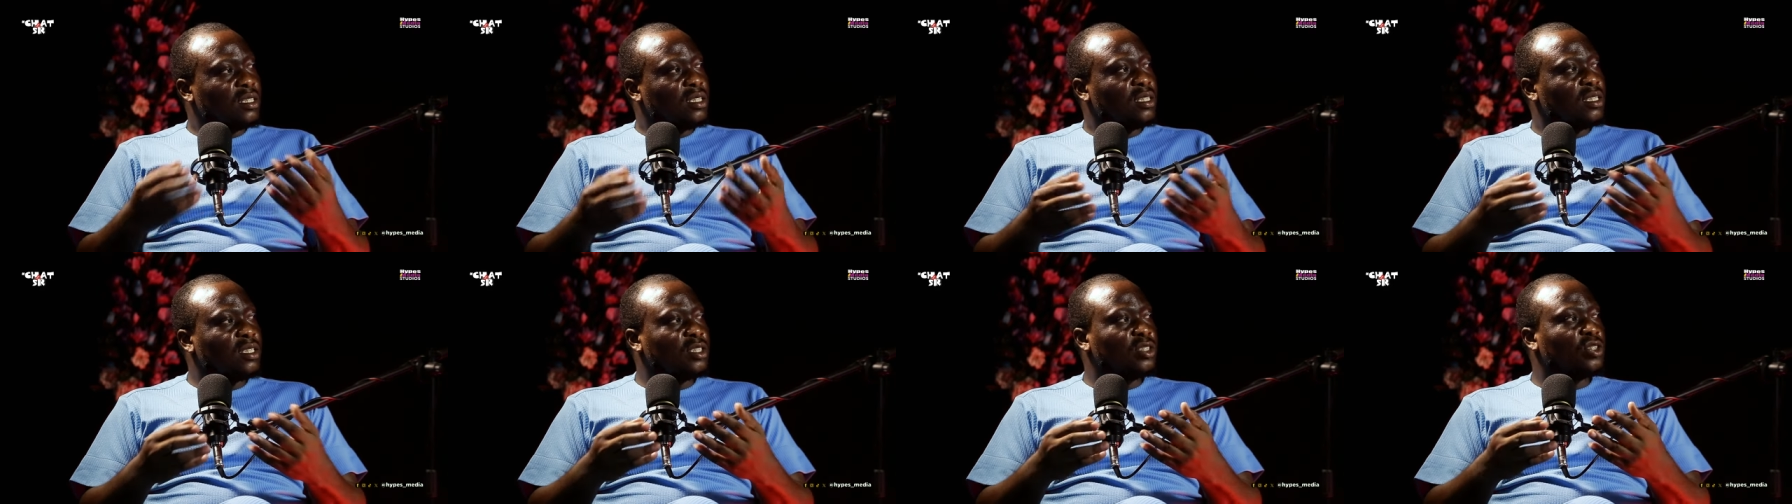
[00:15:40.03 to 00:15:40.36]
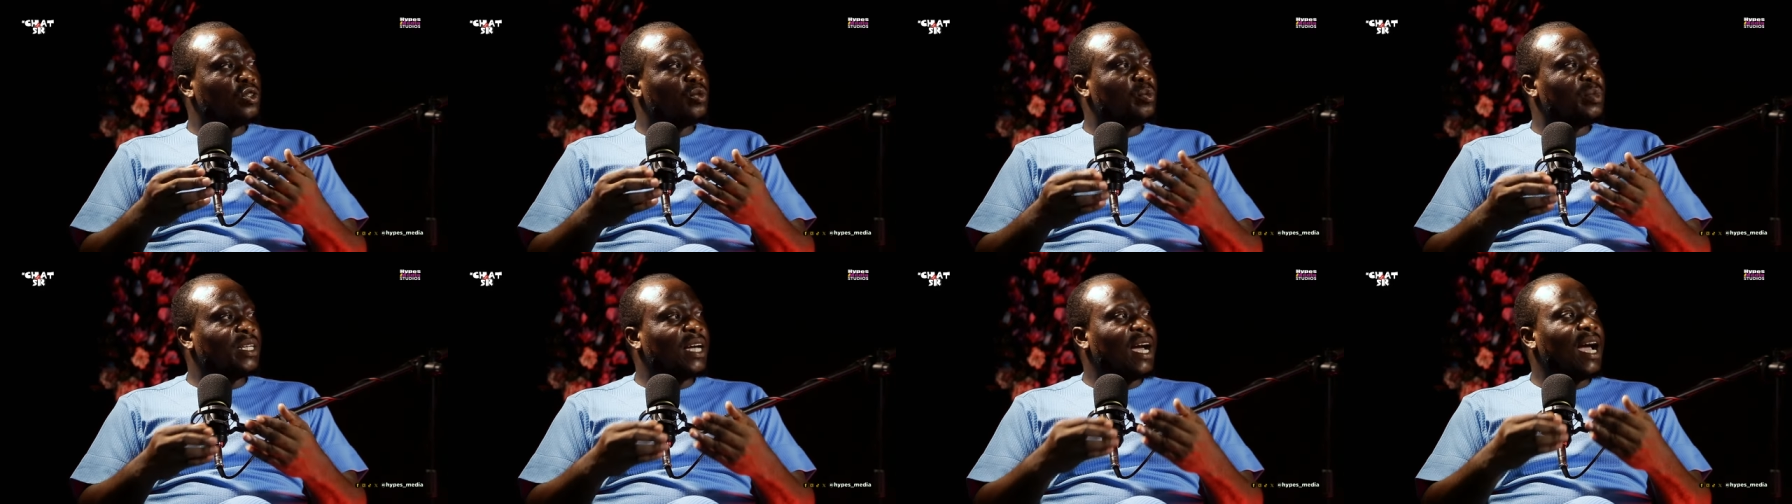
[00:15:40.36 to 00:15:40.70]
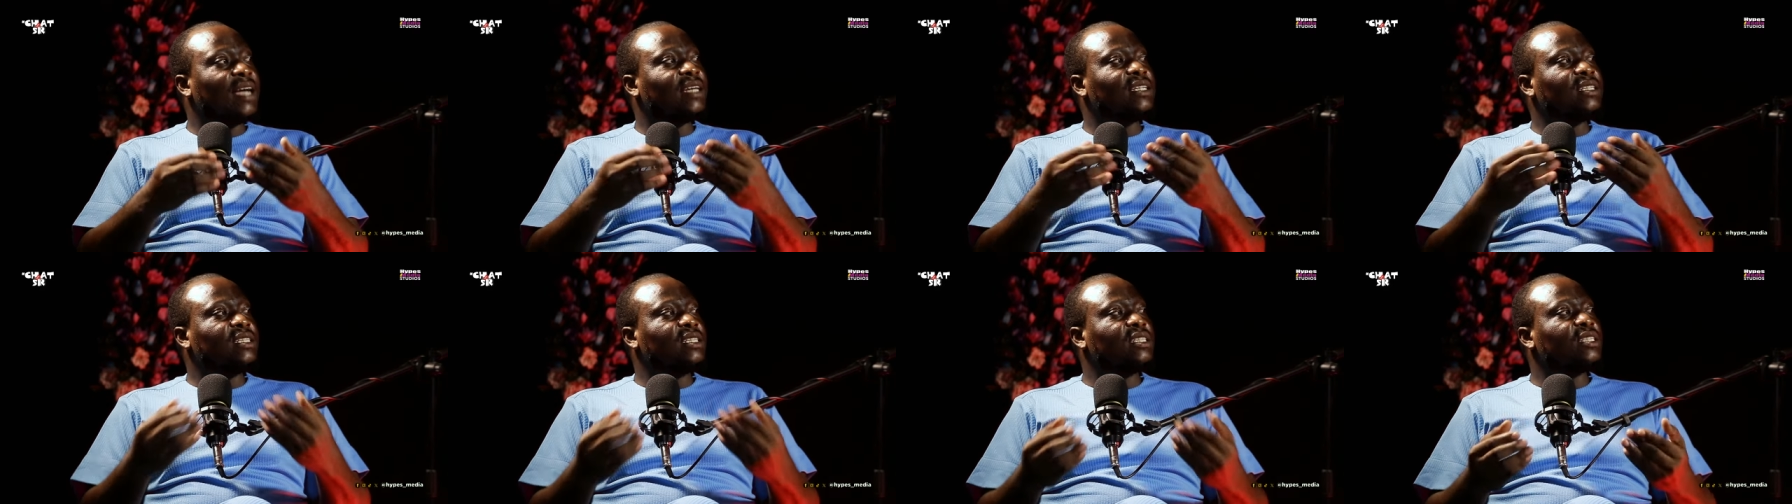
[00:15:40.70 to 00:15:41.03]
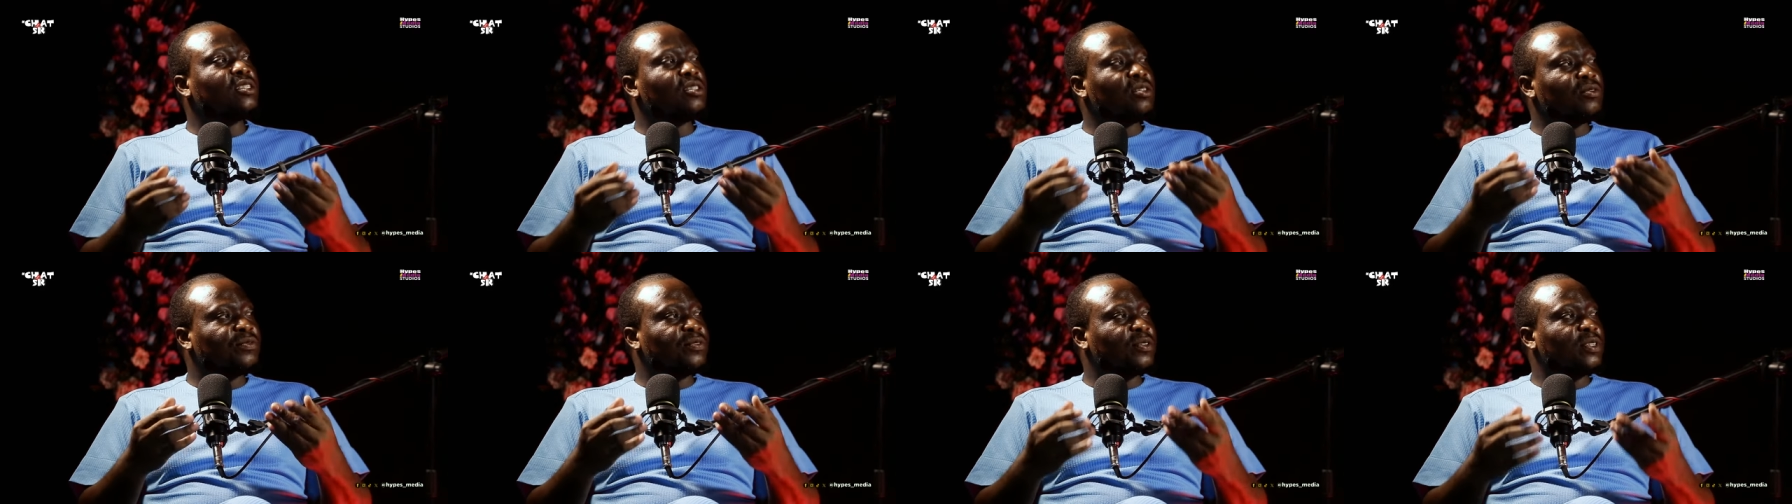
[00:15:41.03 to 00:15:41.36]
yeah. it will be
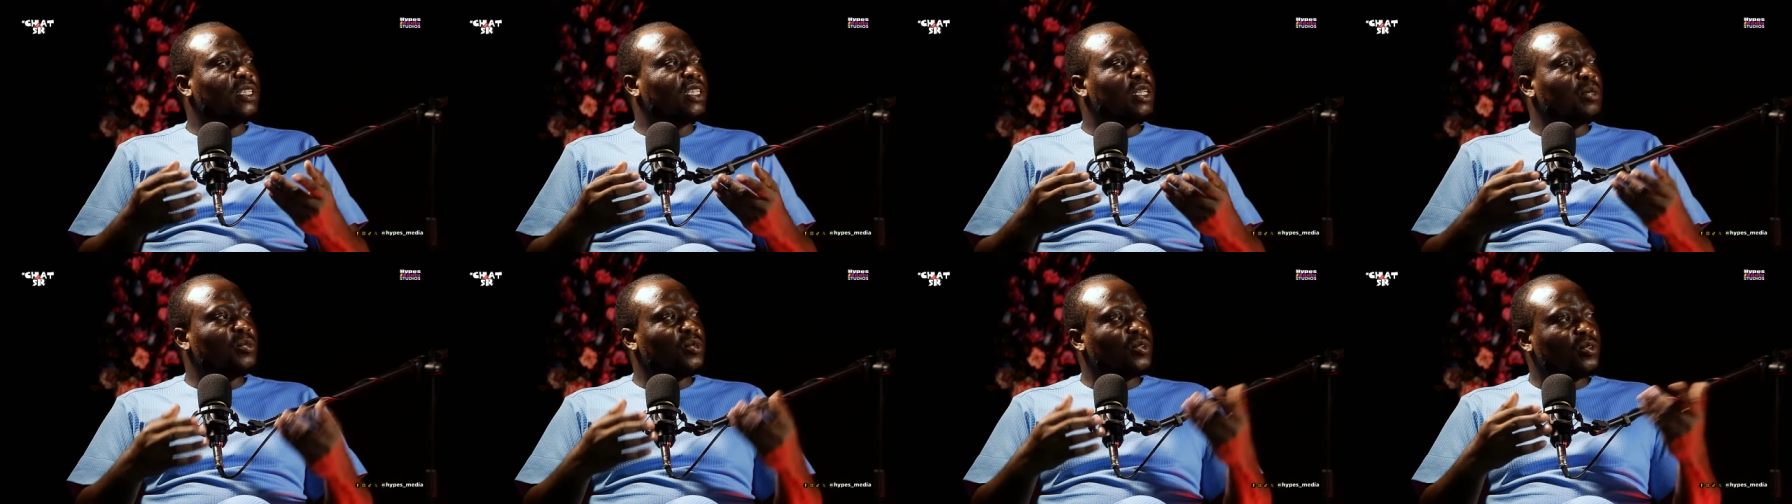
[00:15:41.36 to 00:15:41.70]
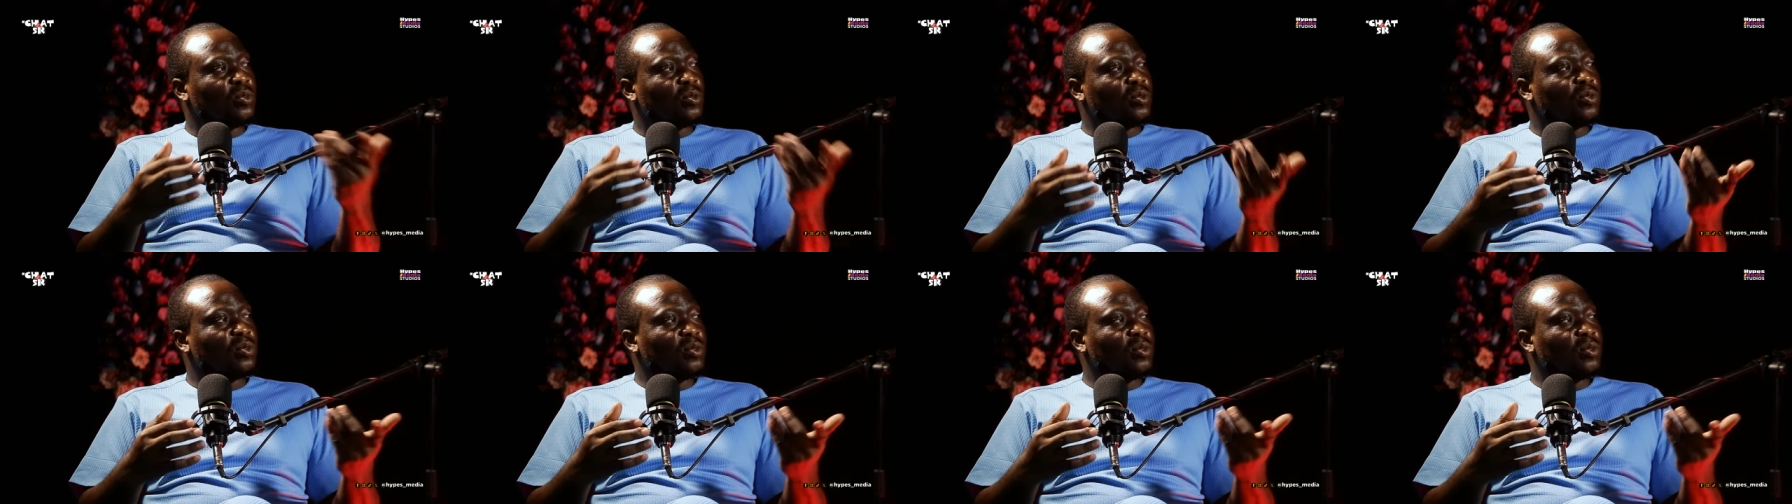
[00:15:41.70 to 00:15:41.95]
ideal for them to